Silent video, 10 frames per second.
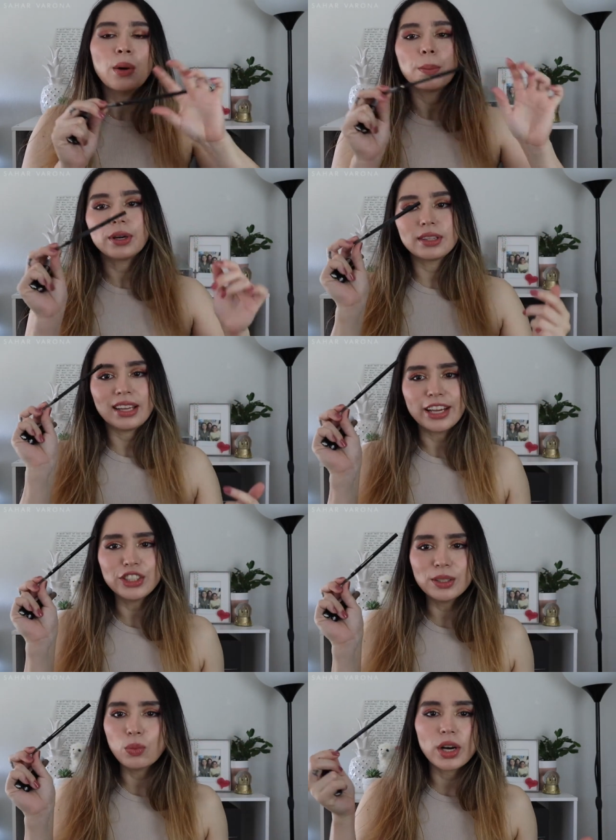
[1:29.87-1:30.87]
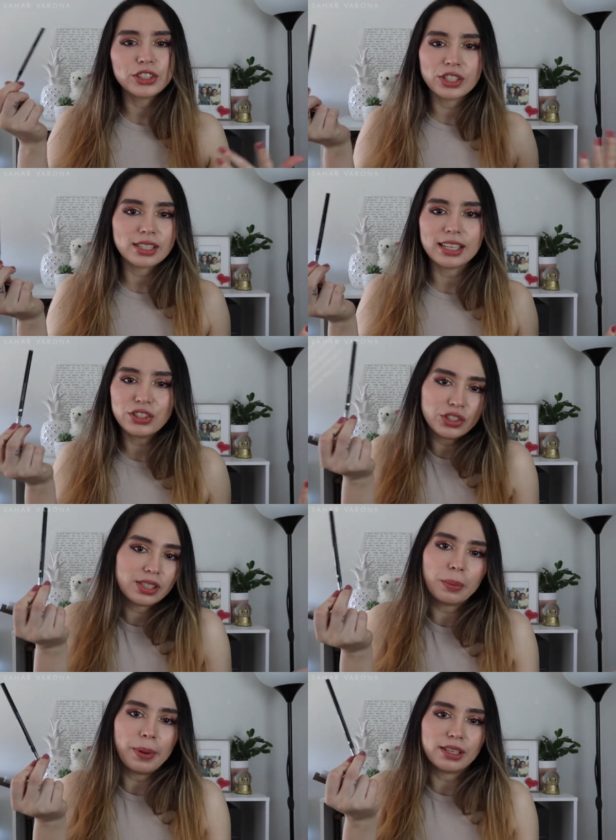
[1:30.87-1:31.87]
but the H&M one just it's
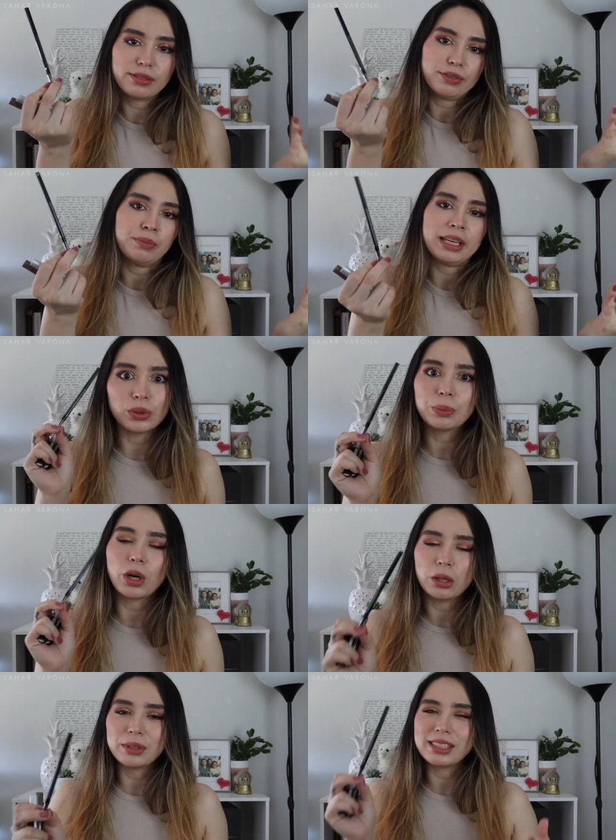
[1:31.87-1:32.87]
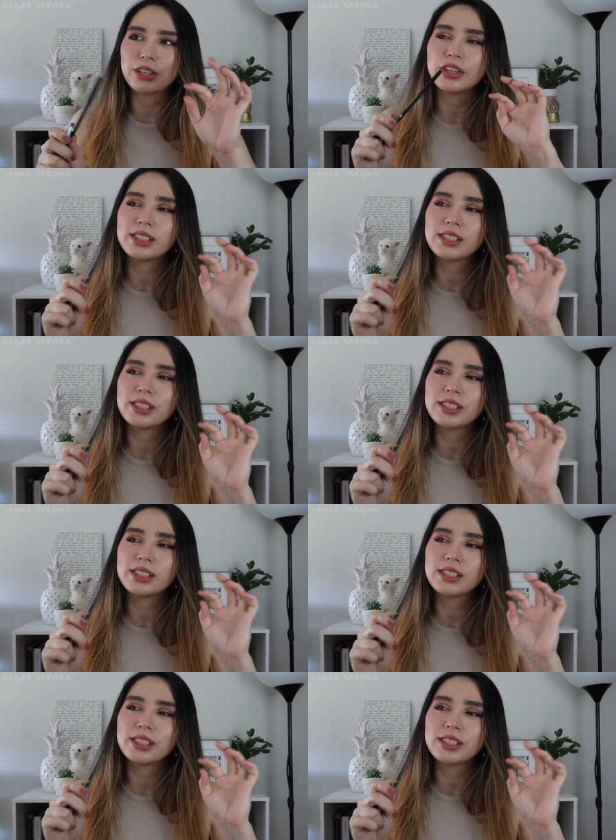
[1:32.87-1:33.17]
just the best for me the only problem is there